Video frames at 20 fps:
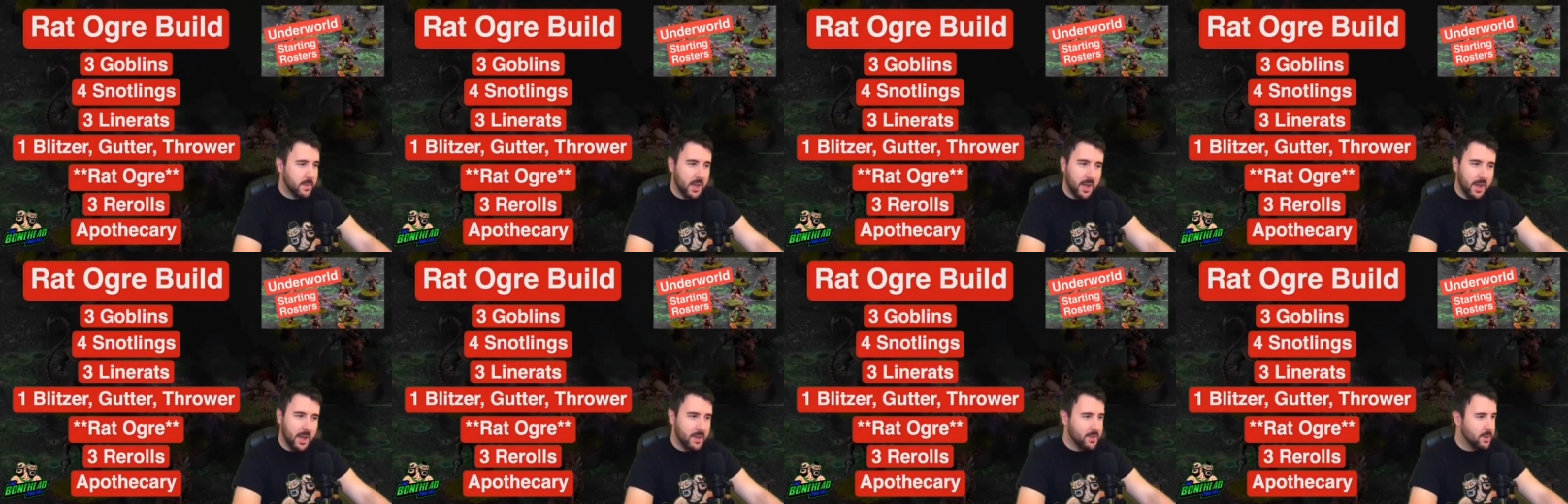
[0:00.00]

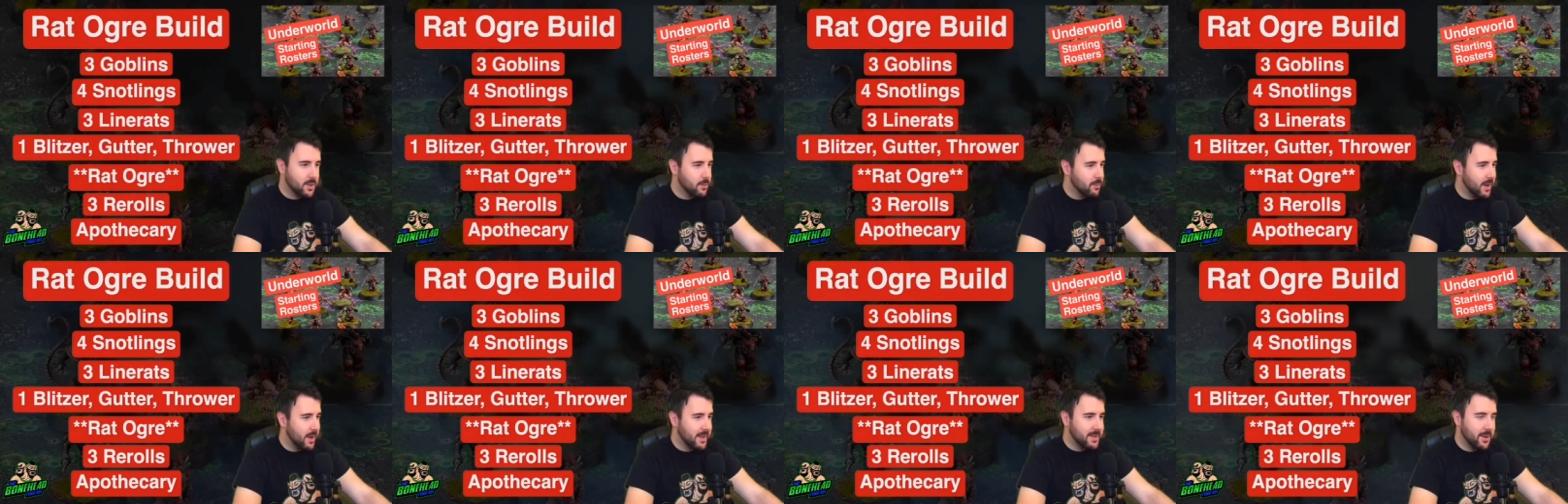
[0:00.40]
is
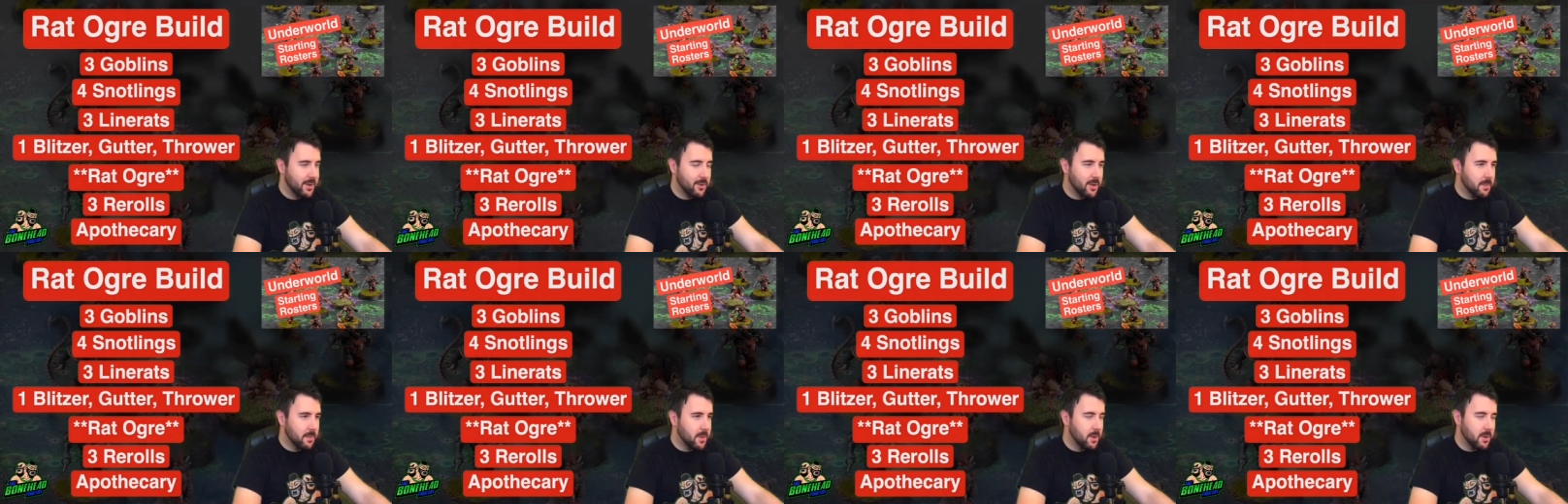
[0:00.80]
the Rat
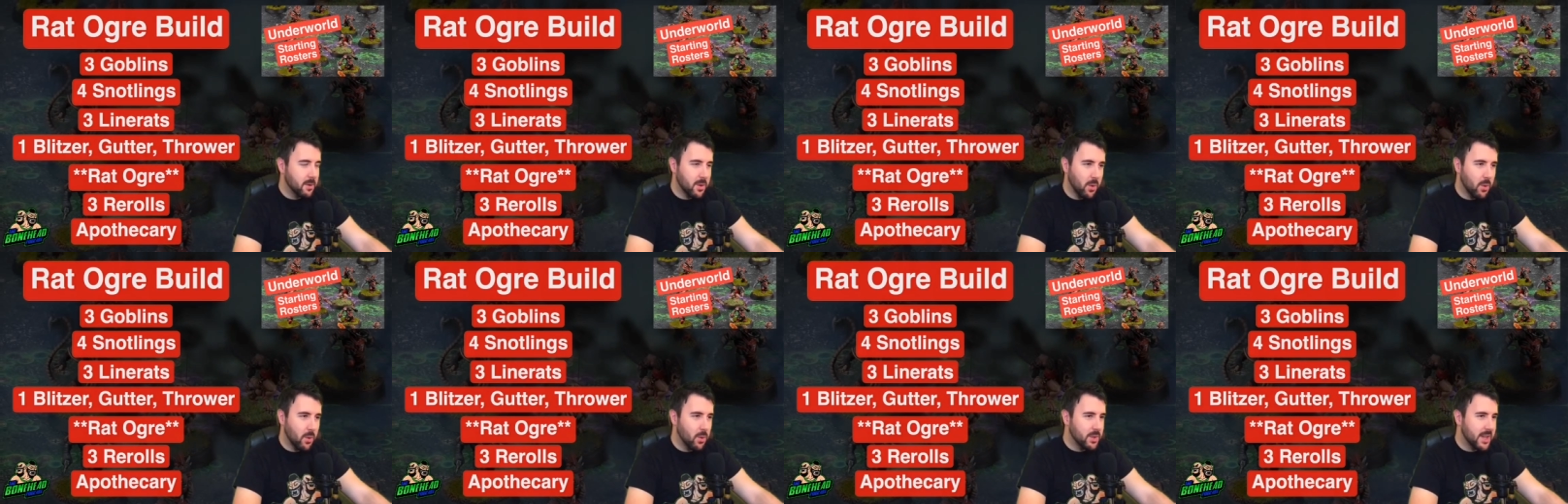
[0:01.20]
Ogre
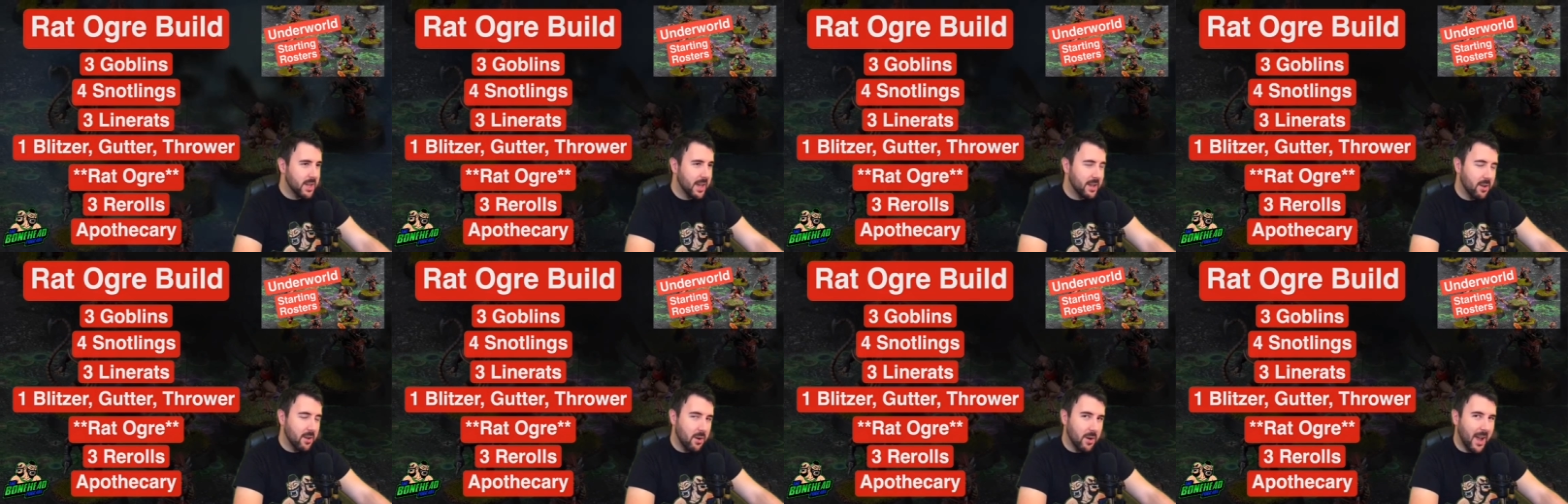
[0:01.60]
build all
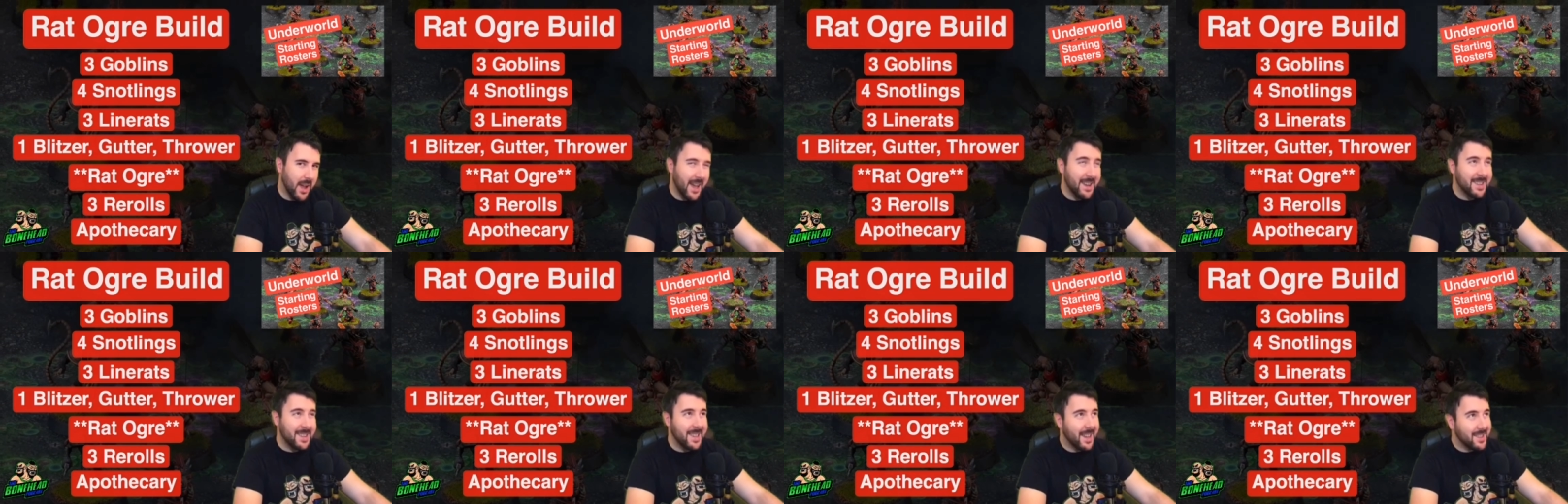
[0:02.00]
day long,
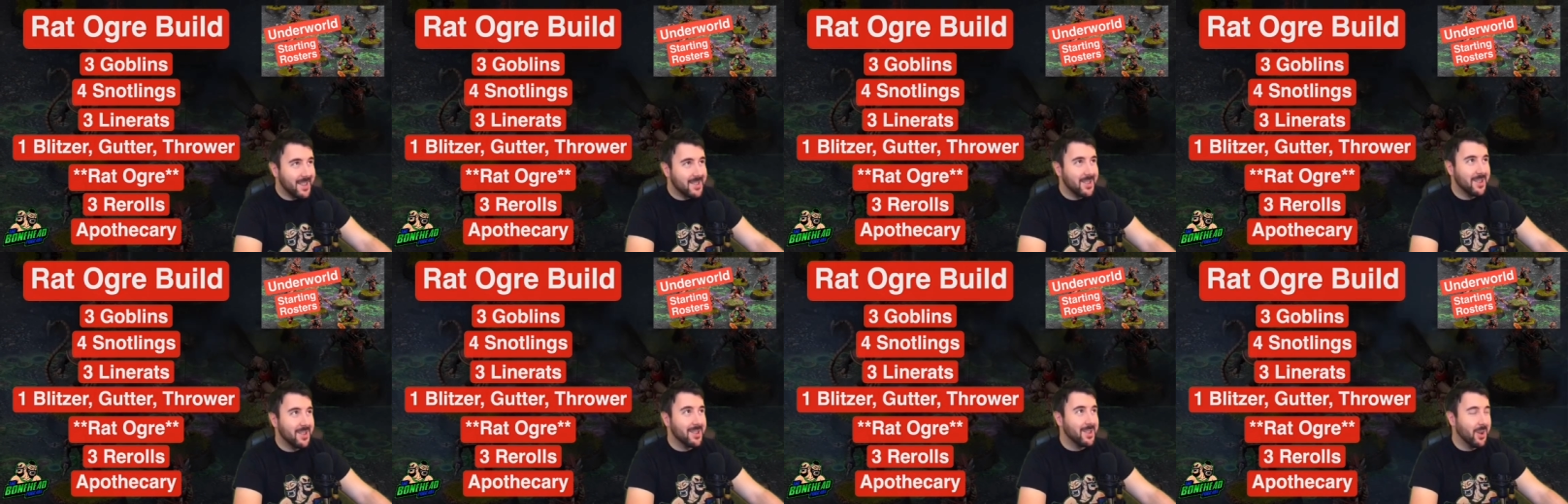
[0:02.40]
and
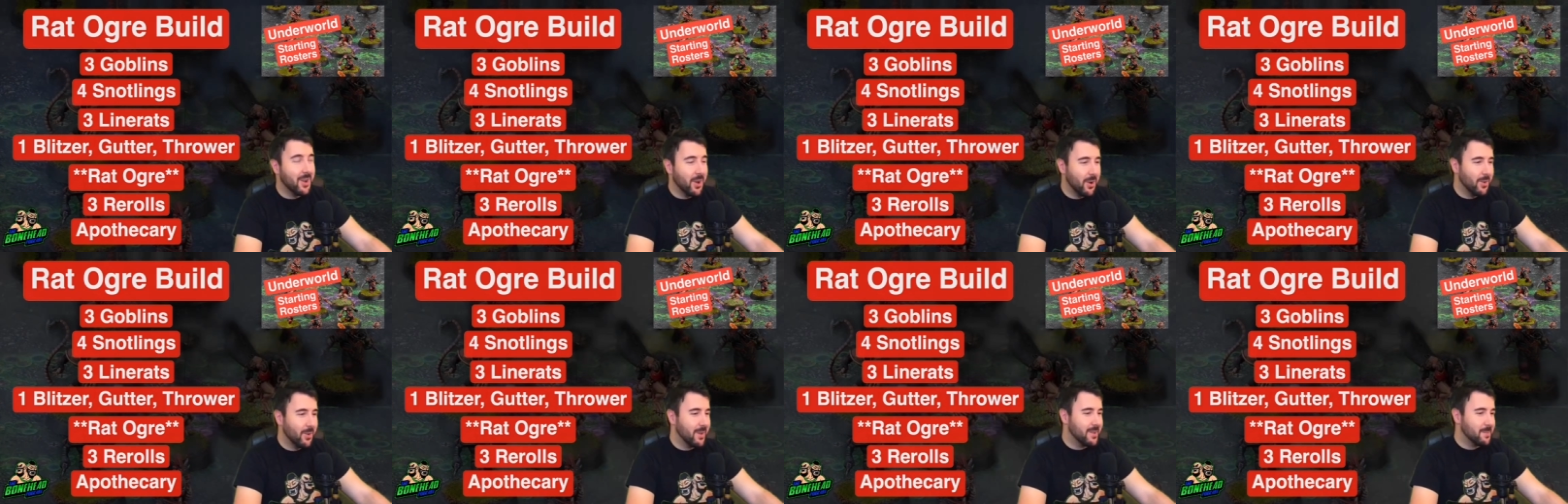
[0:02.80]
yes, I
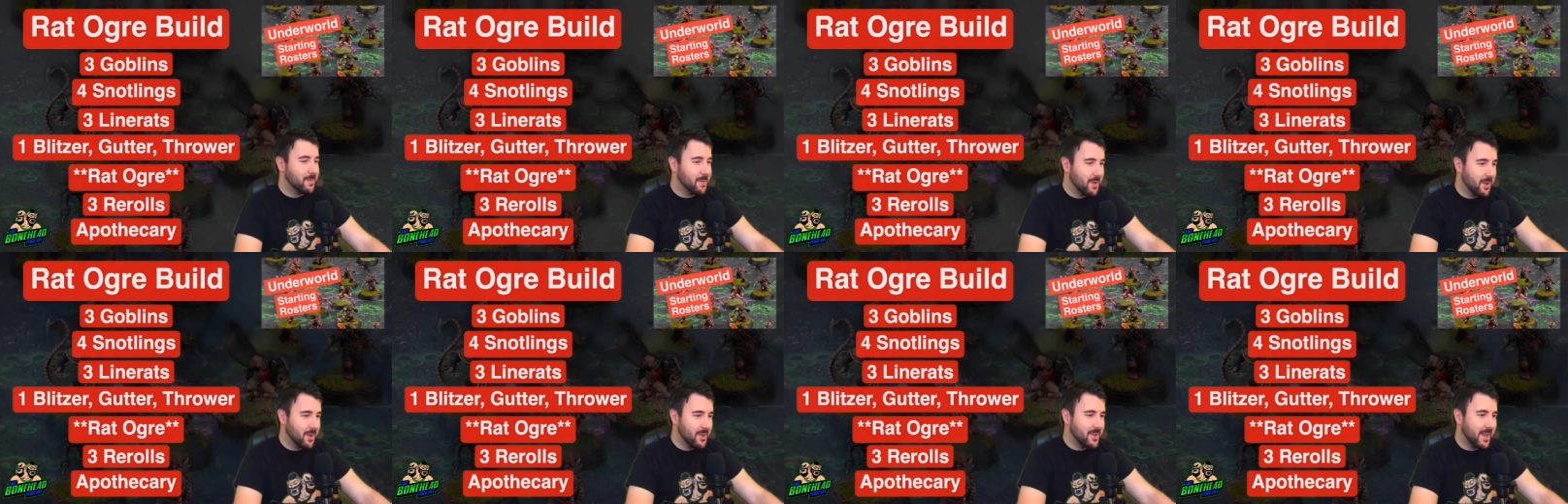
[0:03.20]
know that's
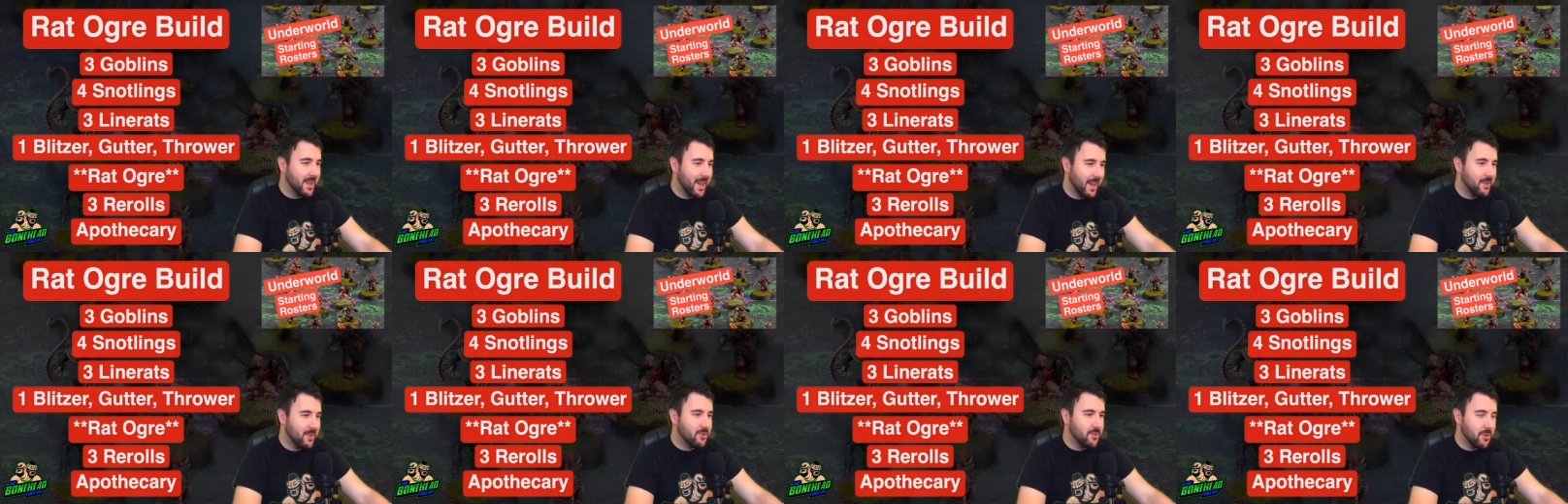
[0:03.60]
because I
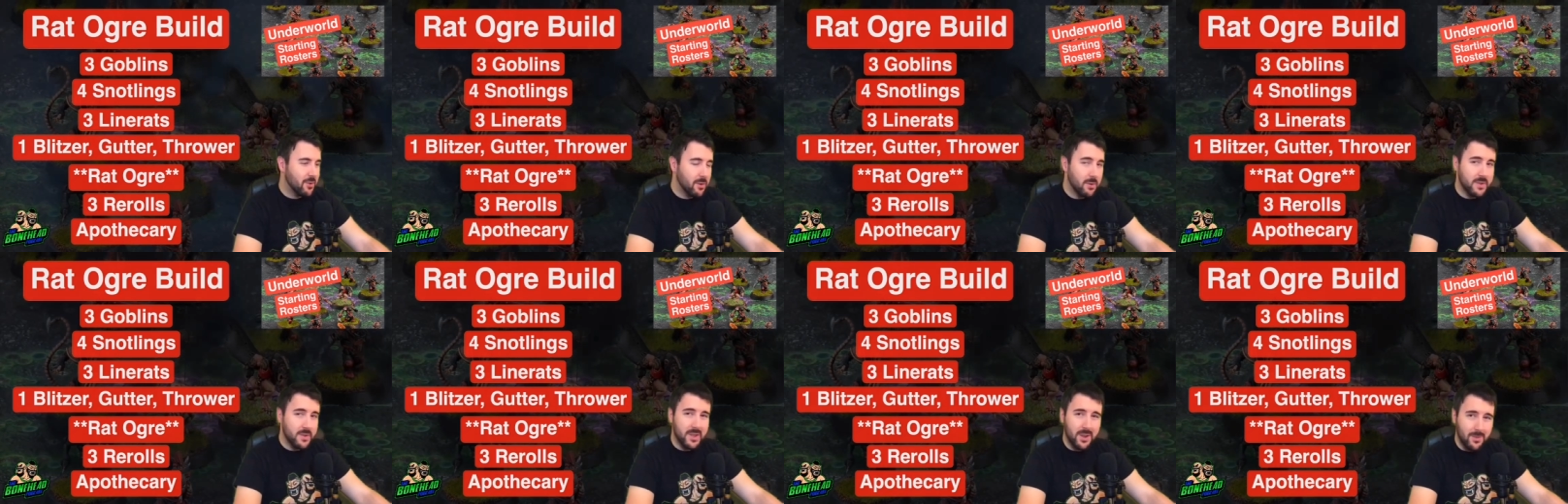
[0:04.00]
hate
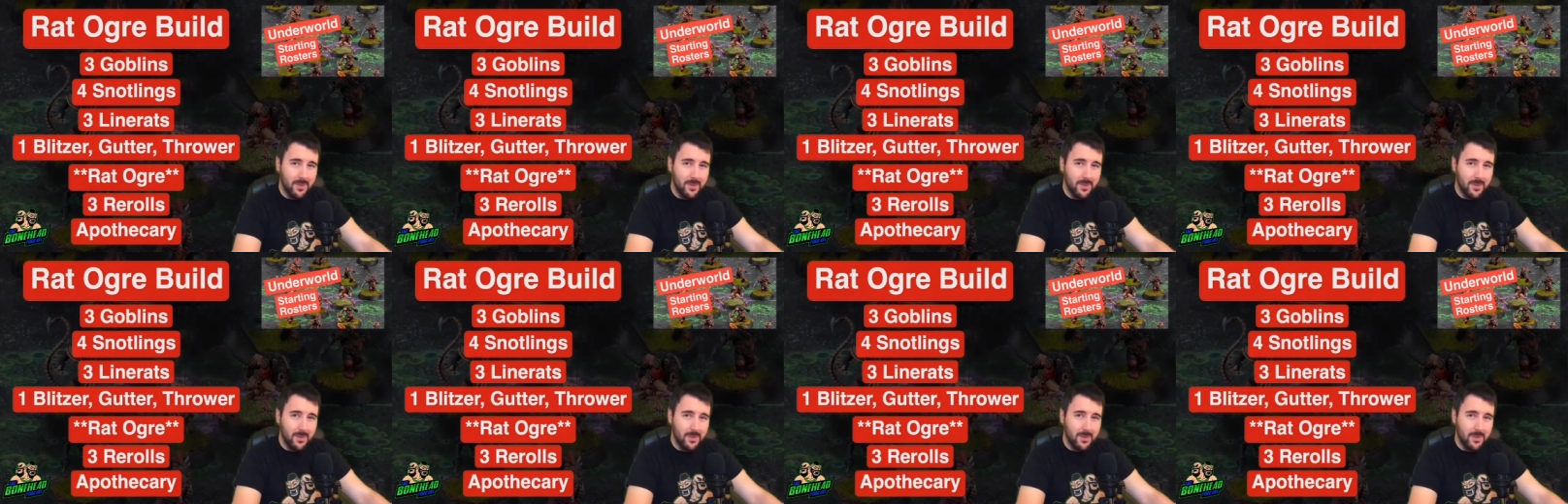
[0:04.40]
trolls.